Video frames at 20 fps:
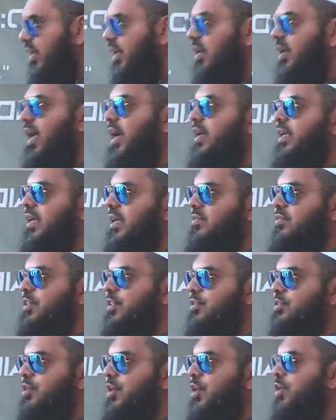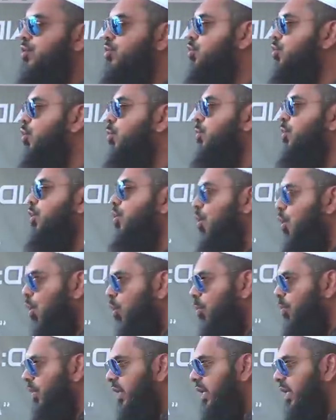and Allah gives us so many
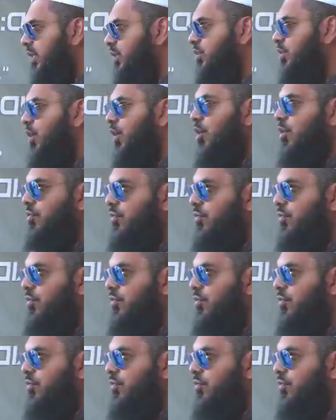openings